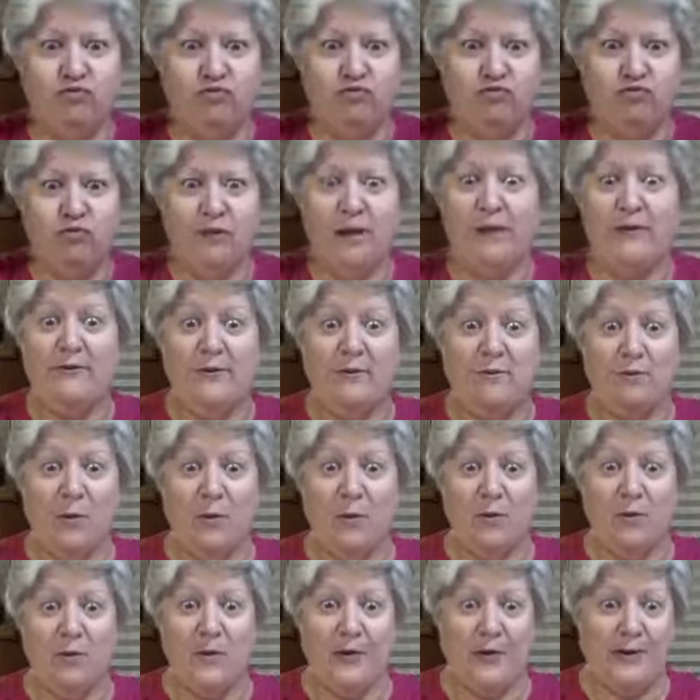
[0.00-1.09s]
even more
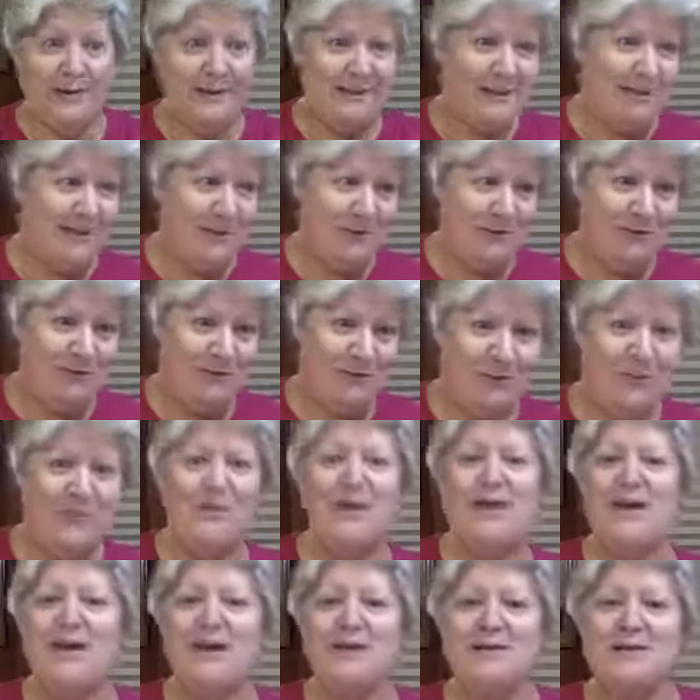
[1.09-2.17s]
than they did the day before.
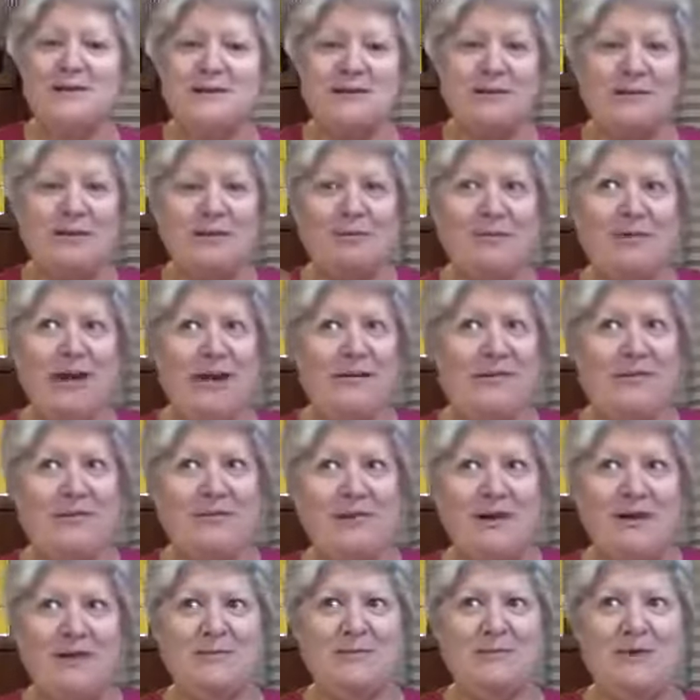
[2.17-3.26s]
So some people have their
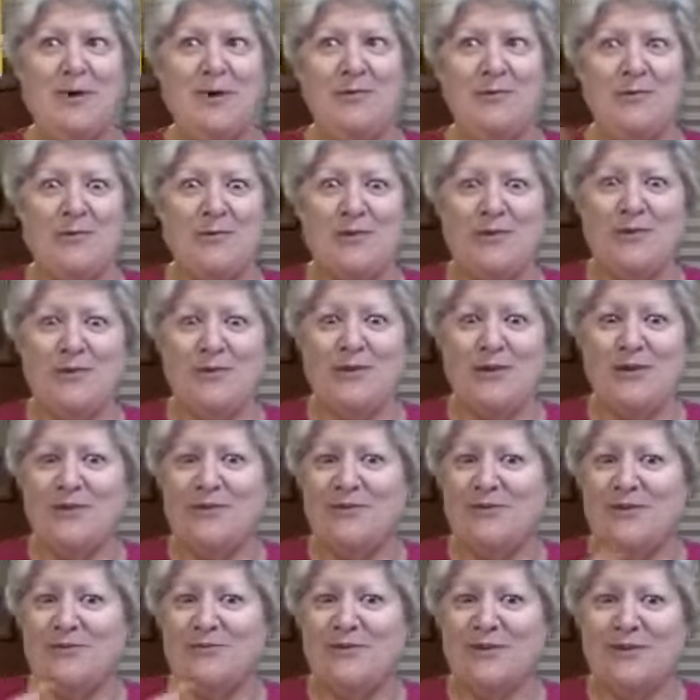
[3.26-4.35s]
minds blown with all the
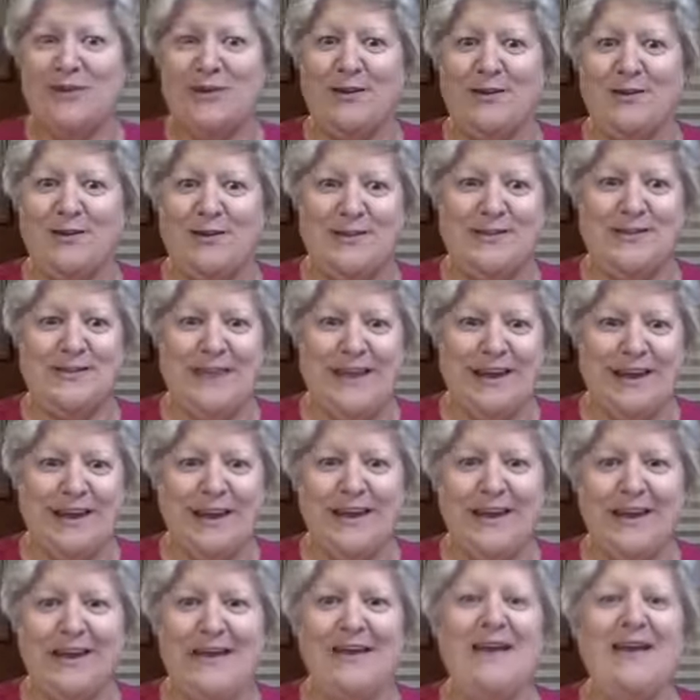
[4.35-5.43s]
stuff that they learn on
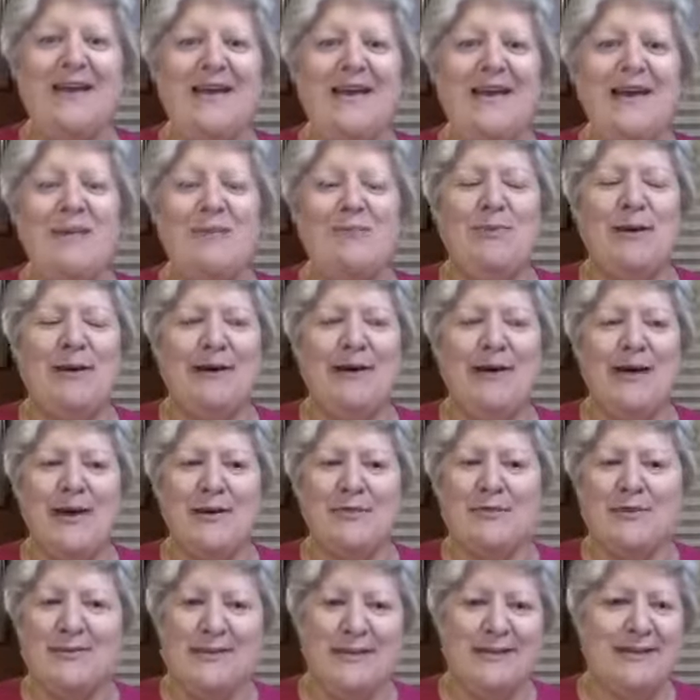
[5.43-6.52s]
Saturday, but come
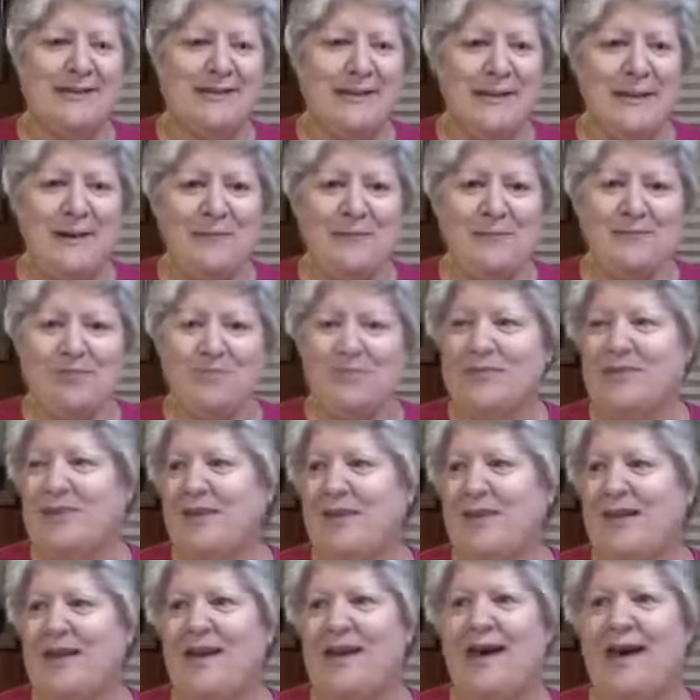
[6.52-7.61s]
Sunday,
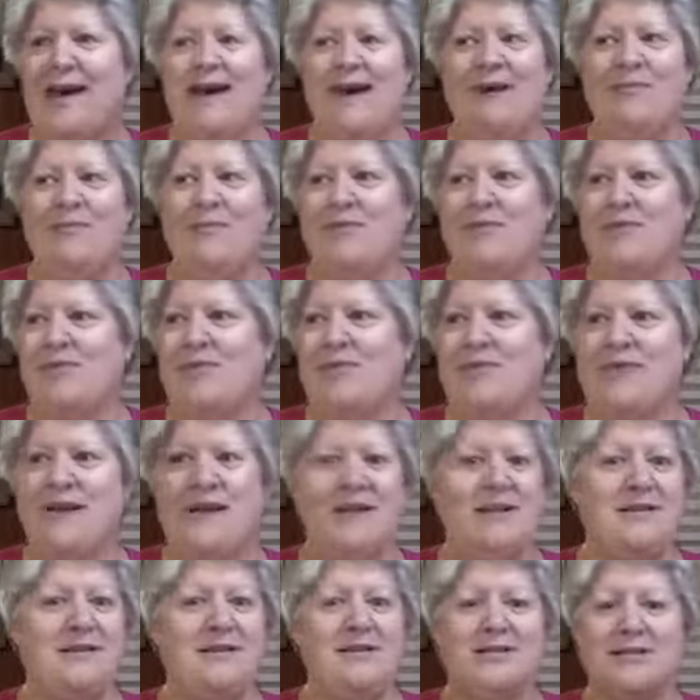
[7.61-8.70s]

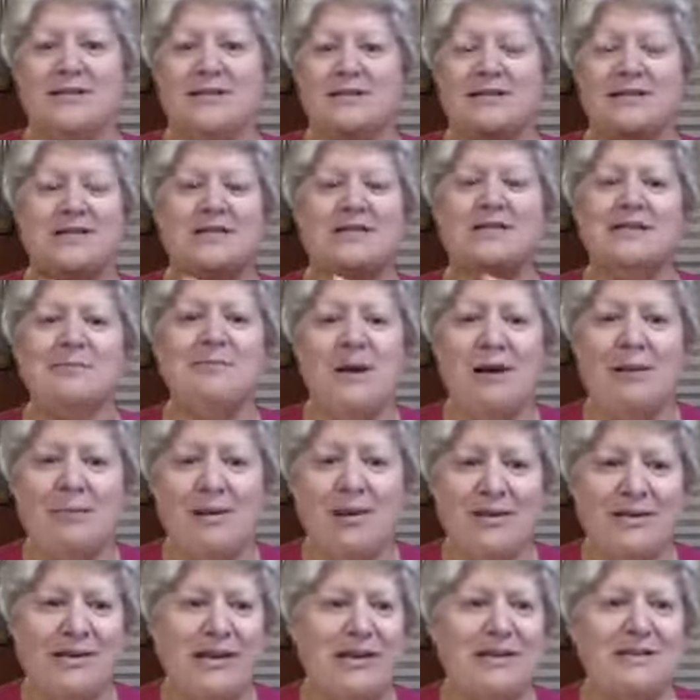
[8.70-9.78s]
that's the mind-blowing
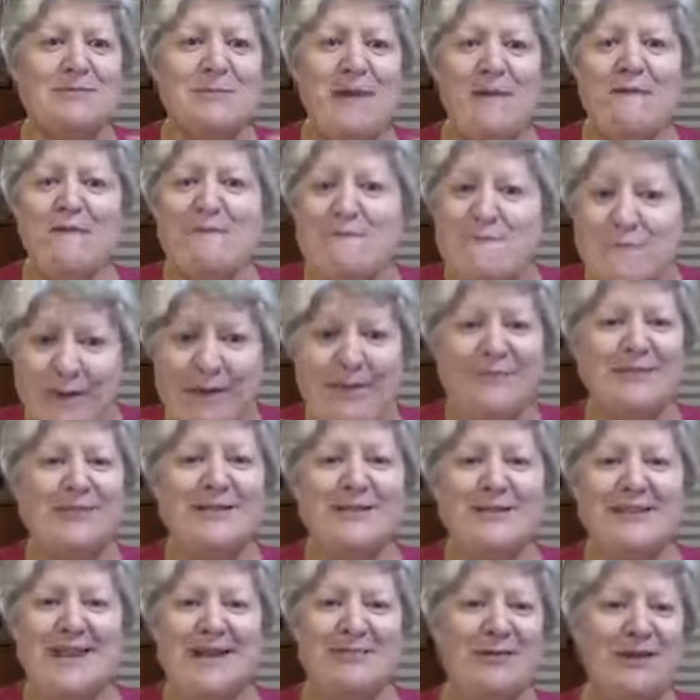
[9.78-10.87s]
day. It's my favorite
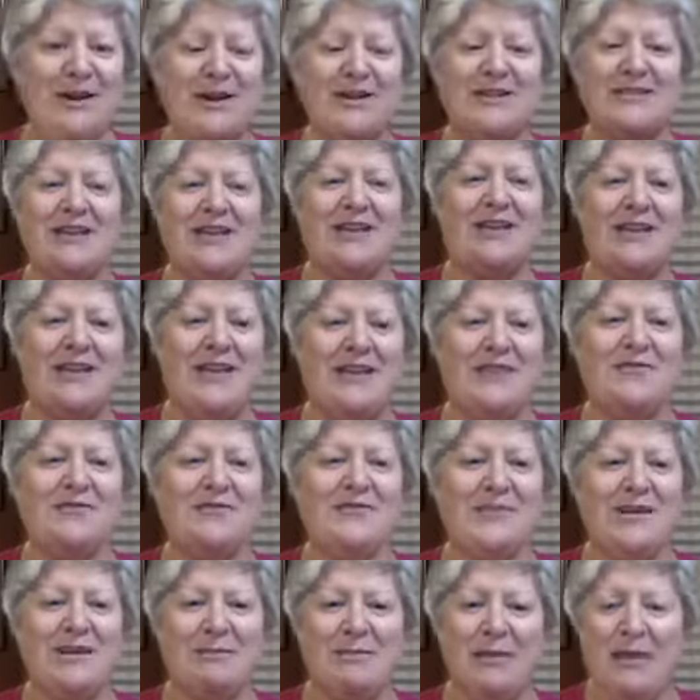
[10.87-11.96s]
day because I love
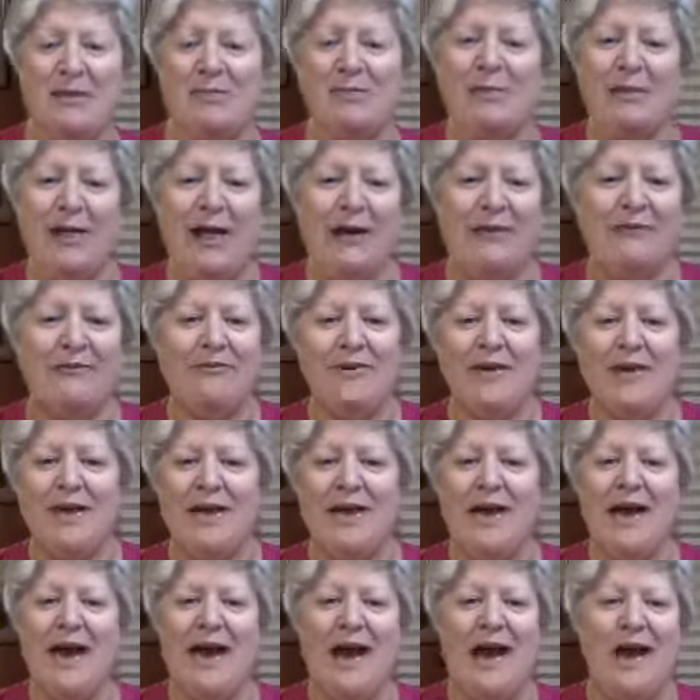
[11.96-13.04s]
seeing people have
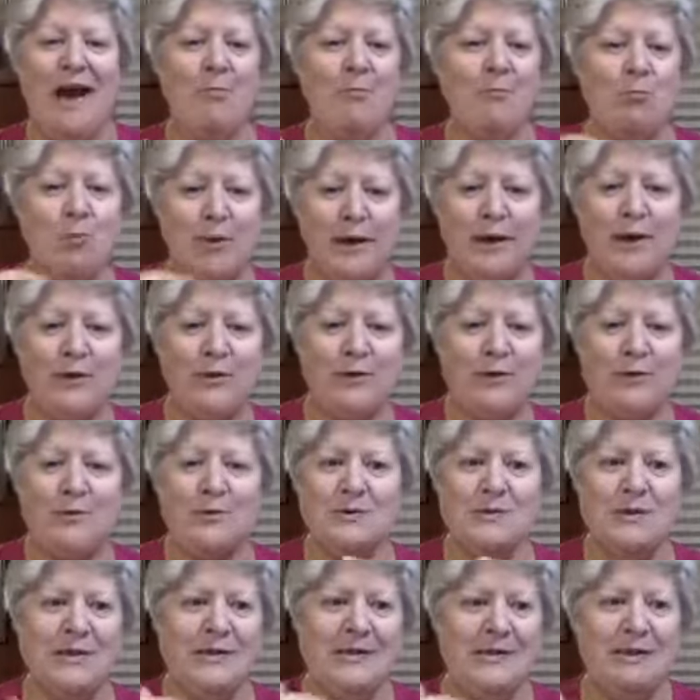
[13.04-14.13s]
breakthroughs
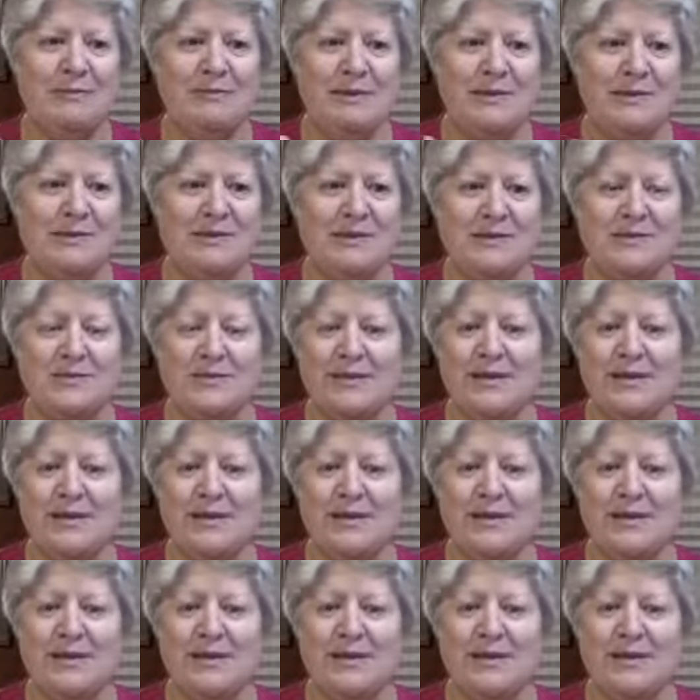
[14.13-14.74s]
in their business when